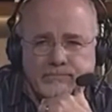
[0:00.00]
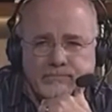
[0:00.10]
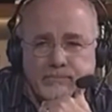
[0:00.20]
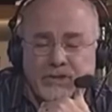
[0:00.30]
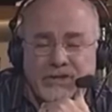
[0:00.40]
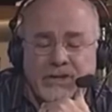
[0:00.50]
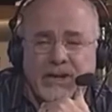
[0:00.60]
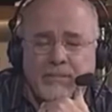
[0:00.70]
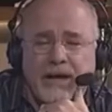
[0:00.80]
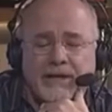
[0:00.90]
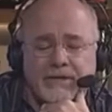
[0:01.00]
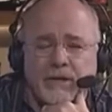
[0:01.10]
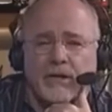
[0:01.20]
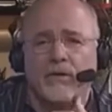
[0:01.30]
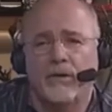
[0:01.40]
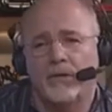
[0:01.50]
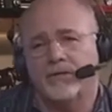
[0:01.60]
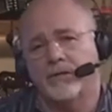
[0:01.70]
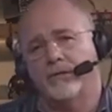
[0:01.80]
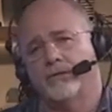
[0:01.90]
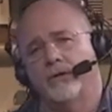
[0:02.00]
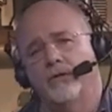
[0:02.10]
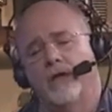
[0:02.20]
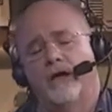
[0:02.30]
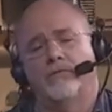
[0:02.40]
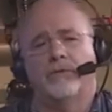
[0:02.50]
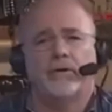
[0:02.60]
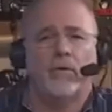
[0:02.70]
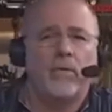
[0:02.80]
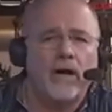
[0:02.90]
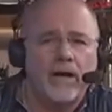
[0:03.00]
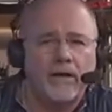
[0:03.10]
there's a lot of buy-sell agreements that use whole life, and you know why?